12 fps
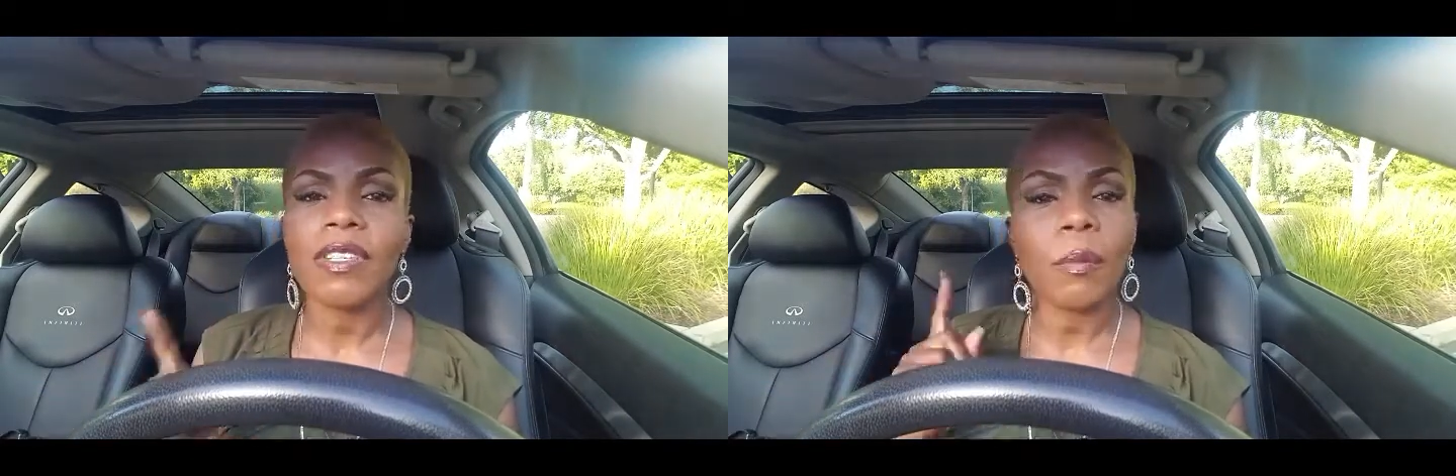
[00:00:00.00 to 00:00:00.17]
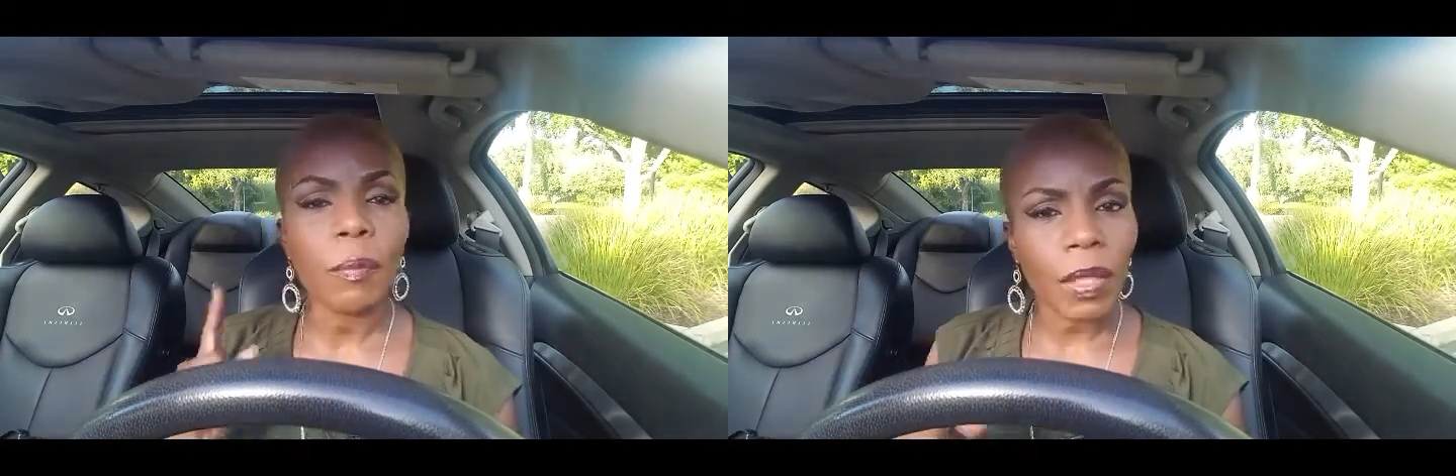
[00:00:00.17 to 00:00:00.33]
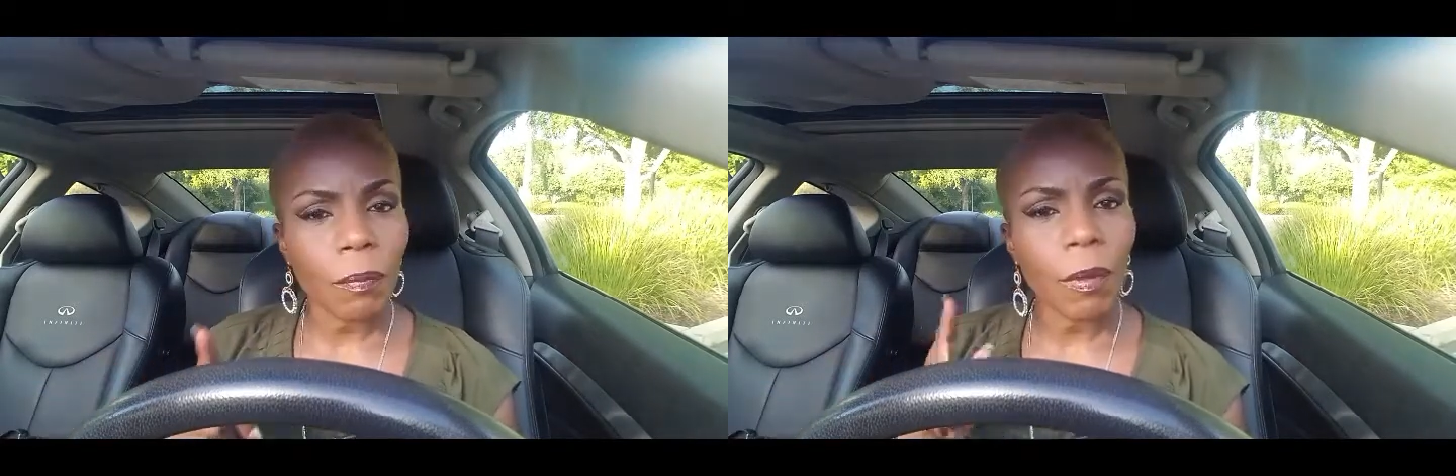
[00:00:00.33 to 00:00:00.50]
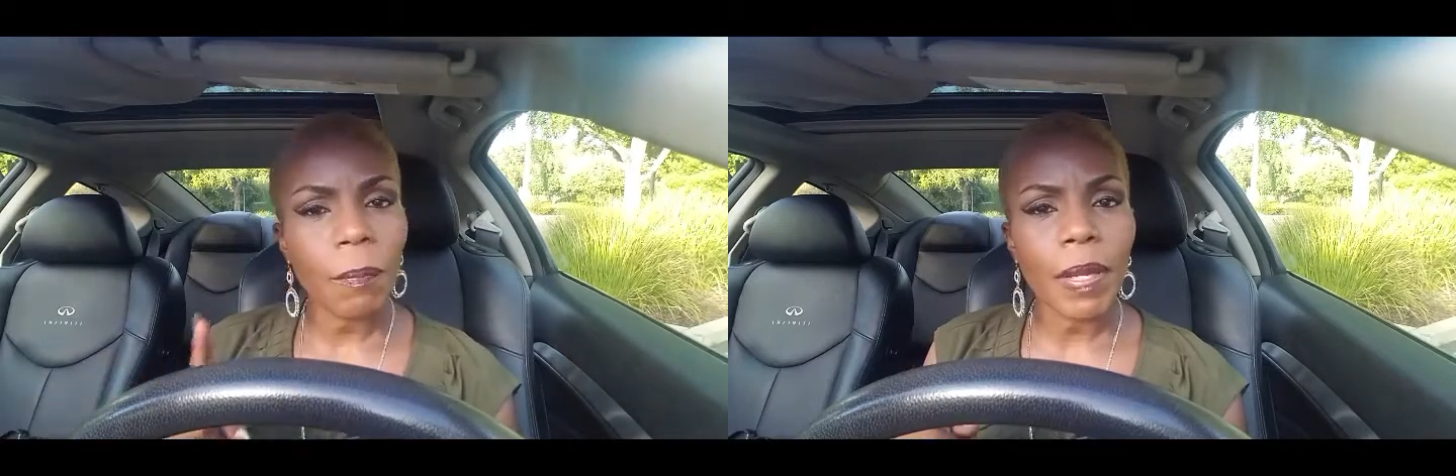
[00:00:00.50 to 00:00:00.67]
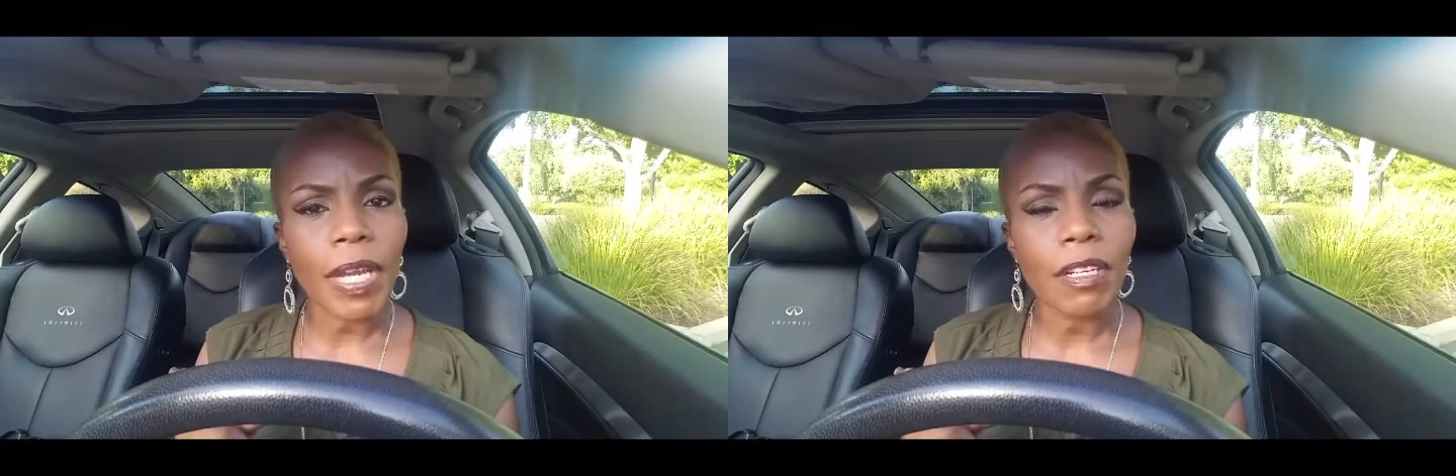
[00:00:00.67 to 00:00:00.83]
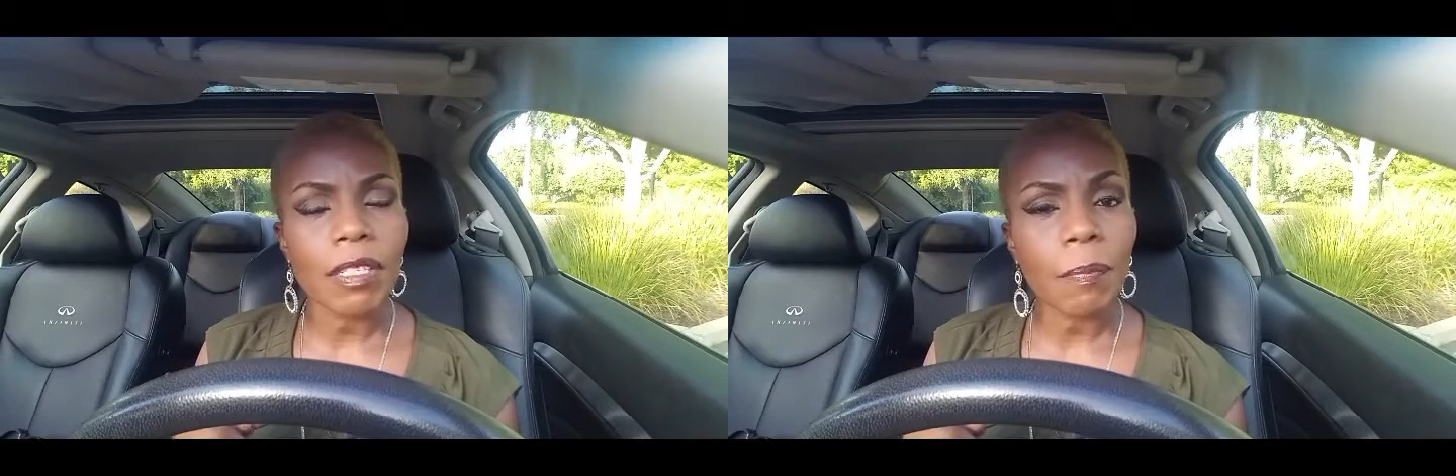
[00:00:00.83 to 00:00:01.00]
so be
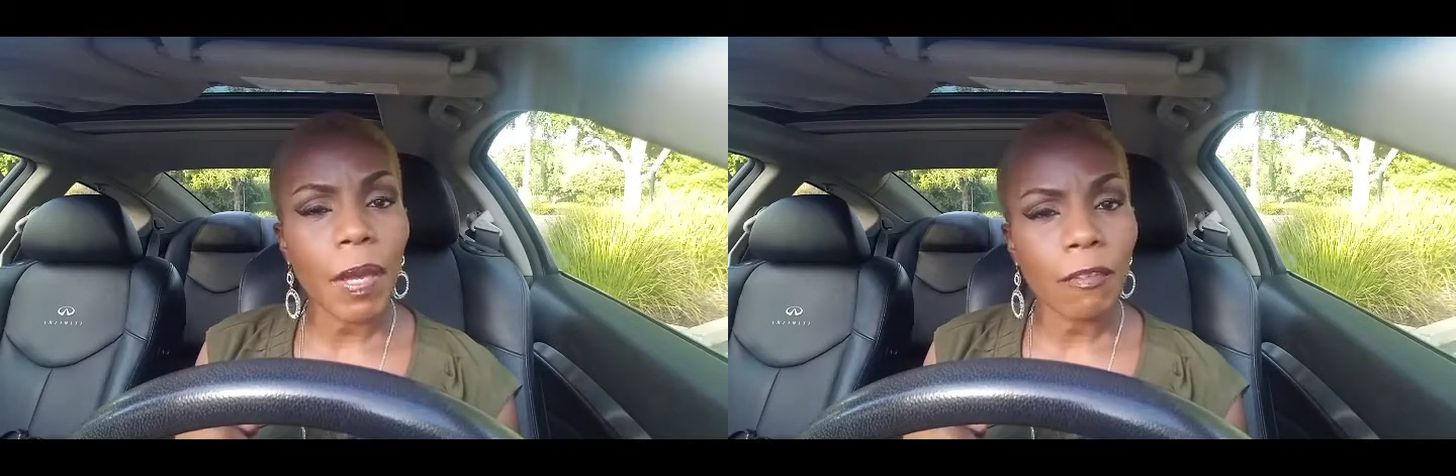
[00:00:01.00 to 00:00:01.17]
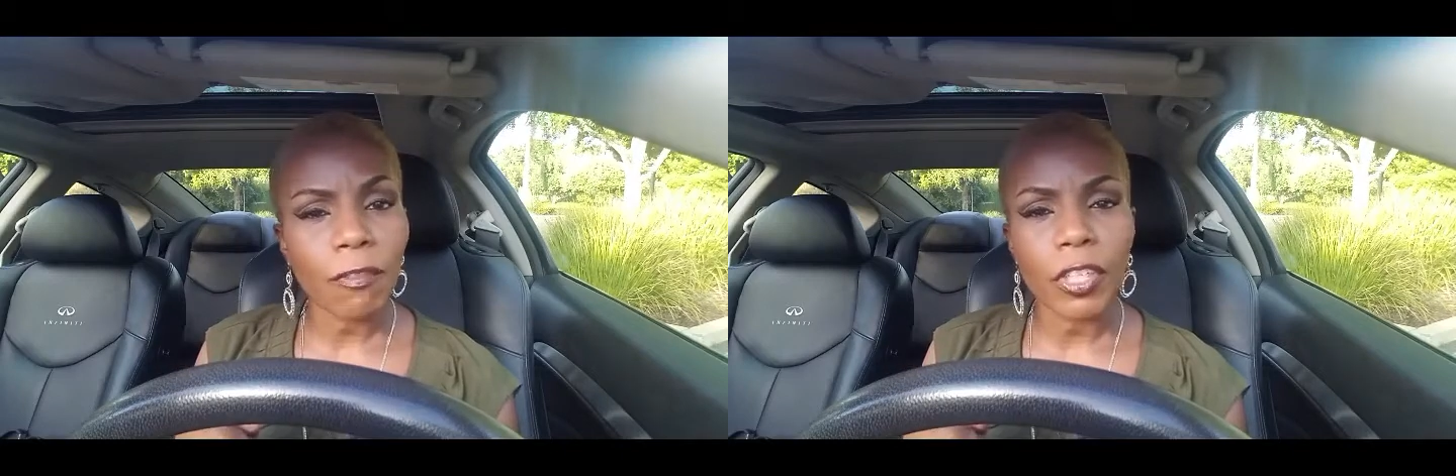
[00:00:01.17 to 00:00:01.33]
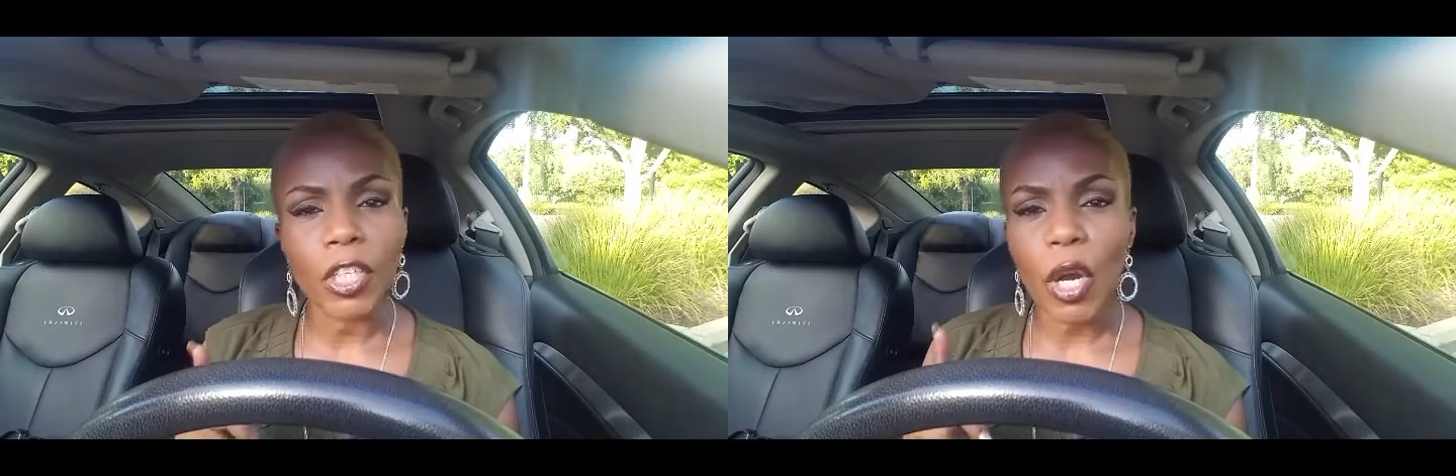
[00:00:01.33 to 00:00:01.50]
prepared to pay for